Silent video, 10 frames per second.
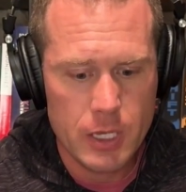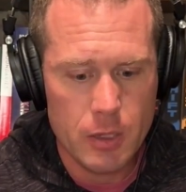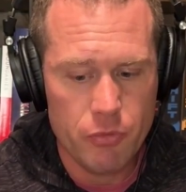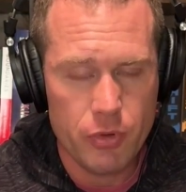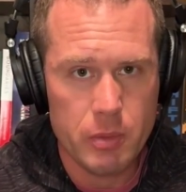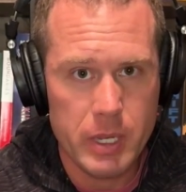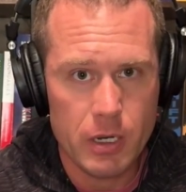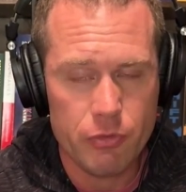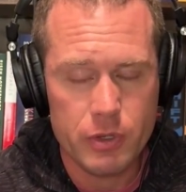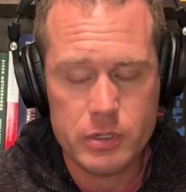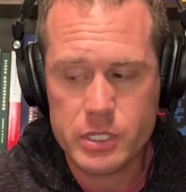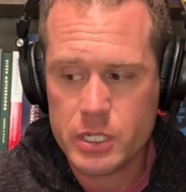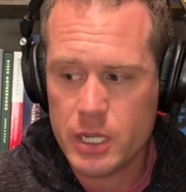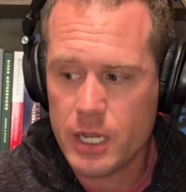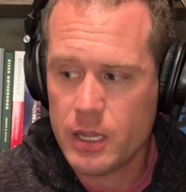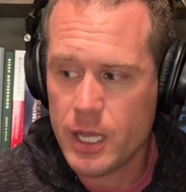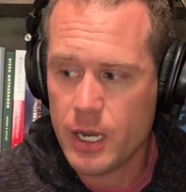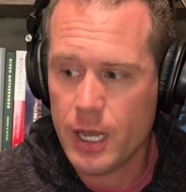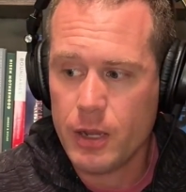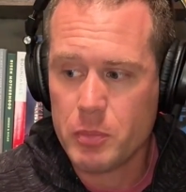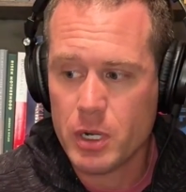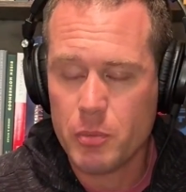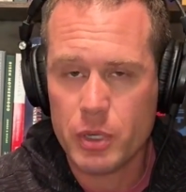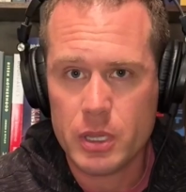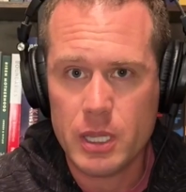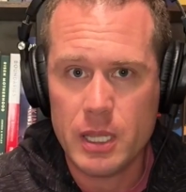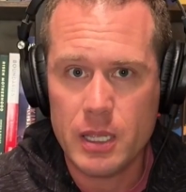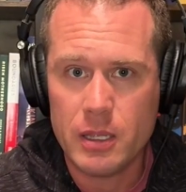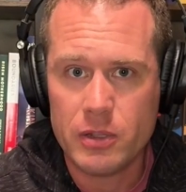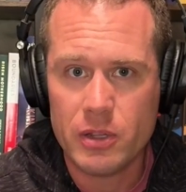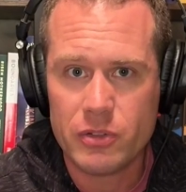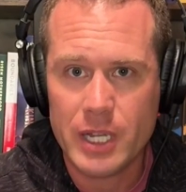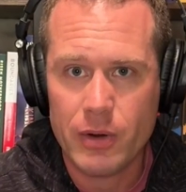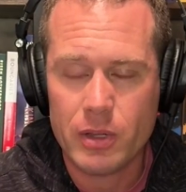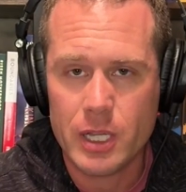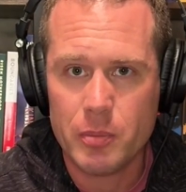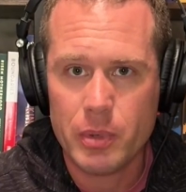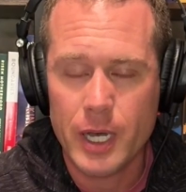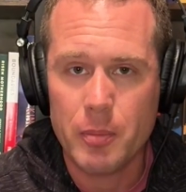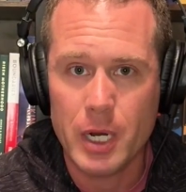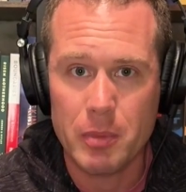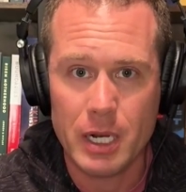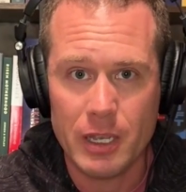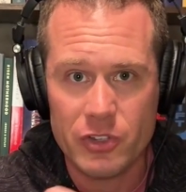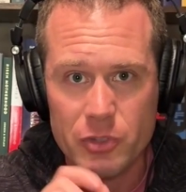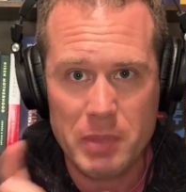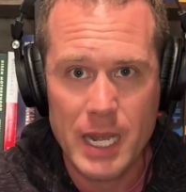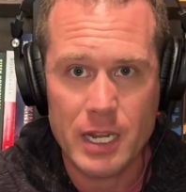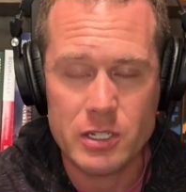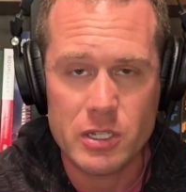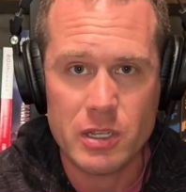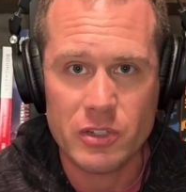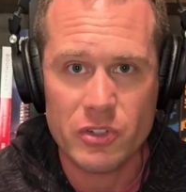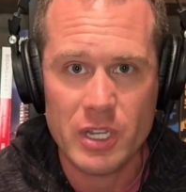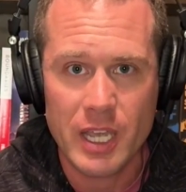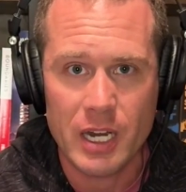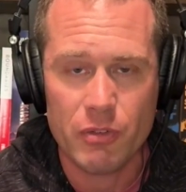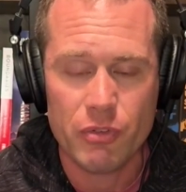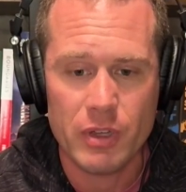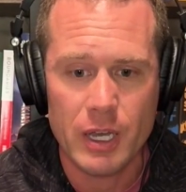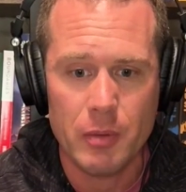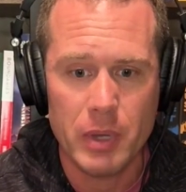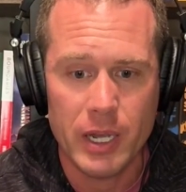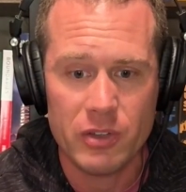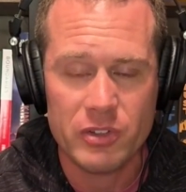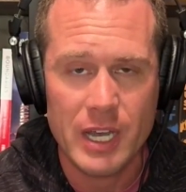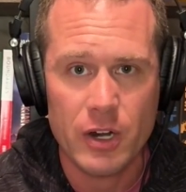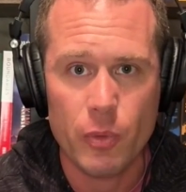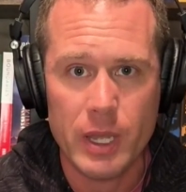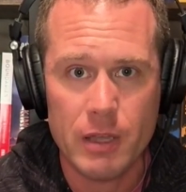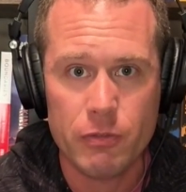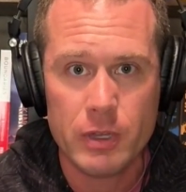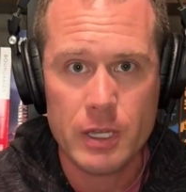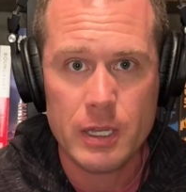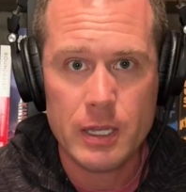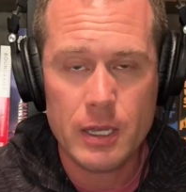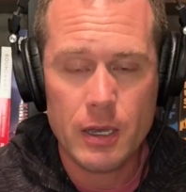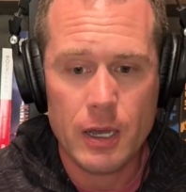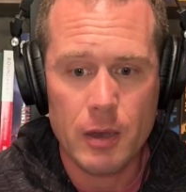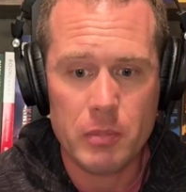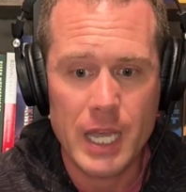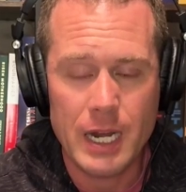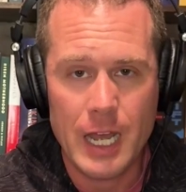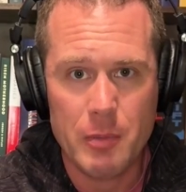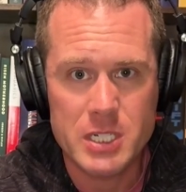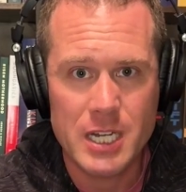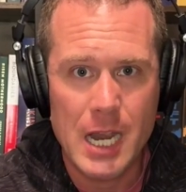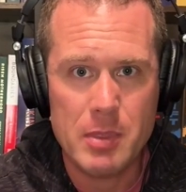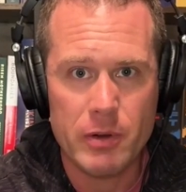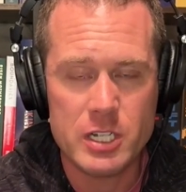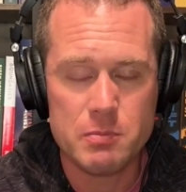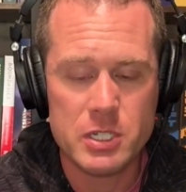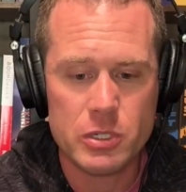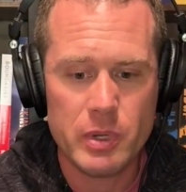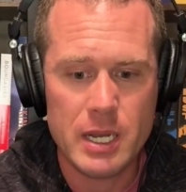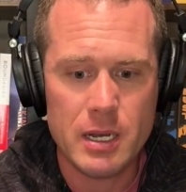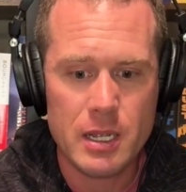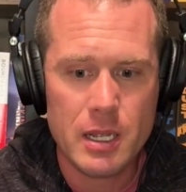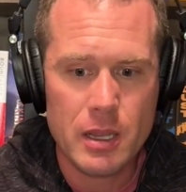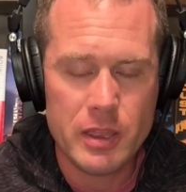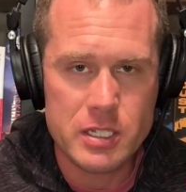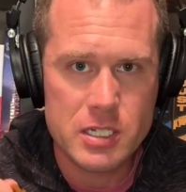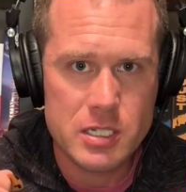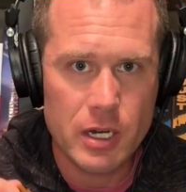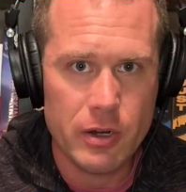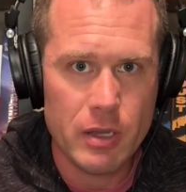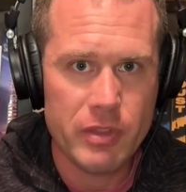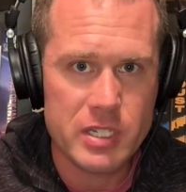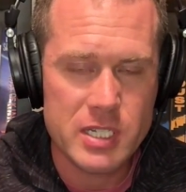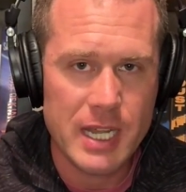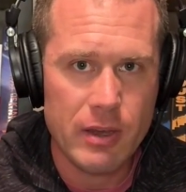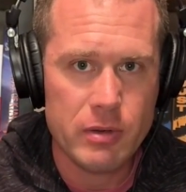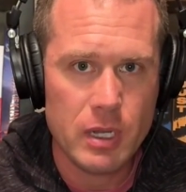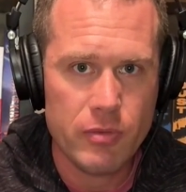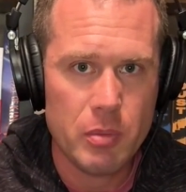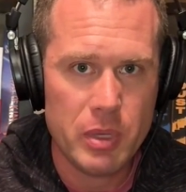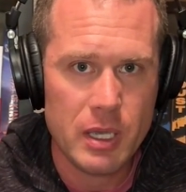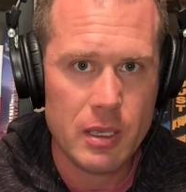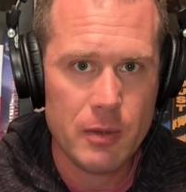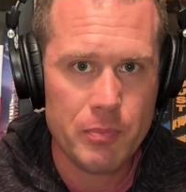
for the microphones, and then I'm going to put the sound clip up, and I'm going to expand it so you can see kind of on a sound wave kind of how much time there is between the start of the sound of the pick